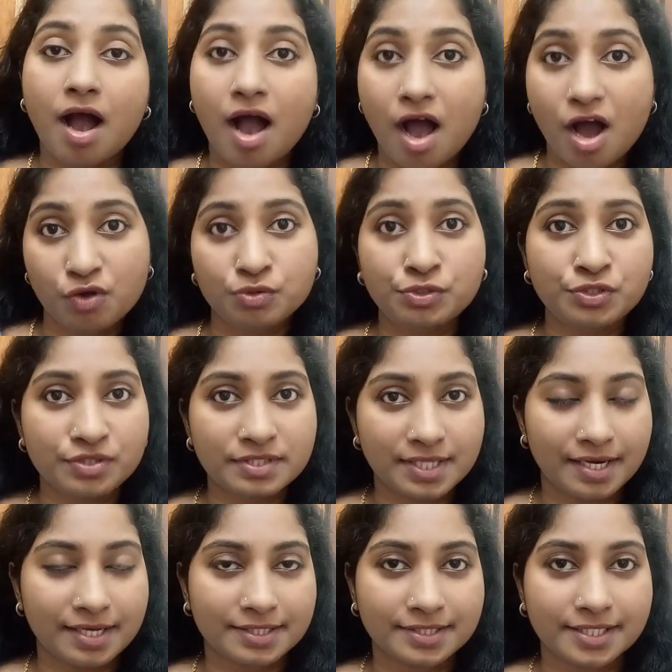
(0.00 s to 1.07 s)
how to
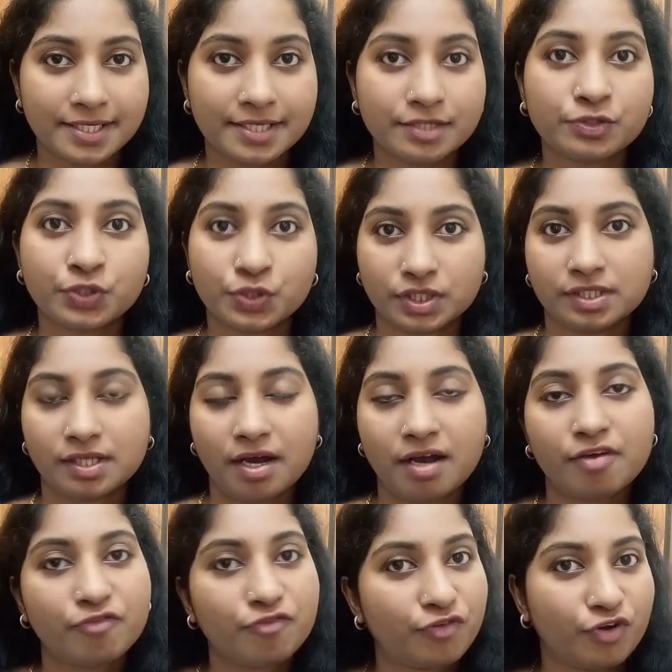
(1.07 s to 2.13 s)
select a kurta
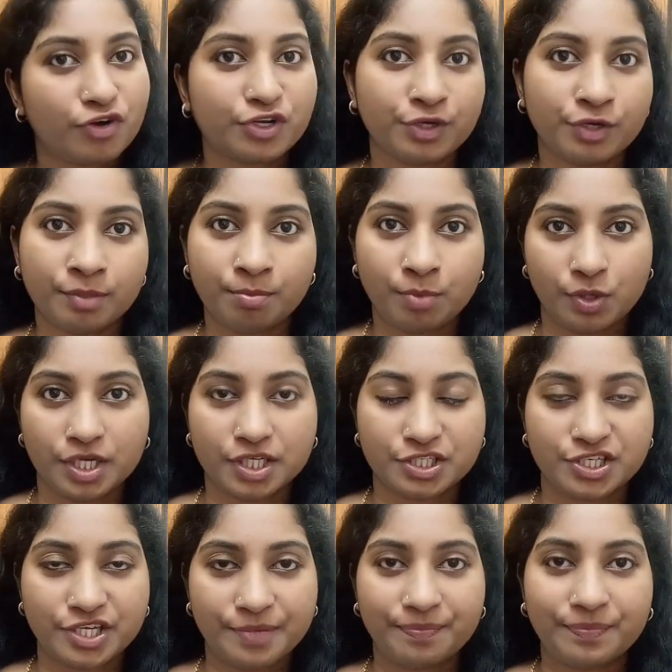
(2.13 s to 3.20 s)
for your body
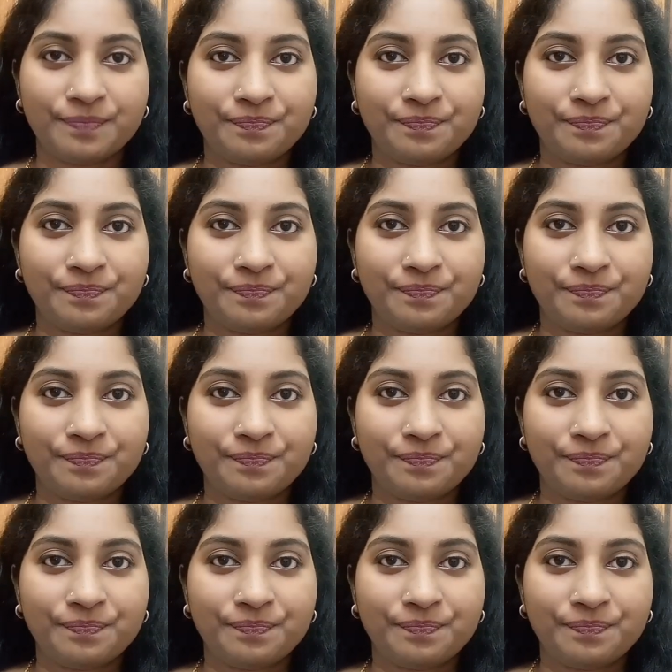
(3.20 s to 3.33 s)
shape.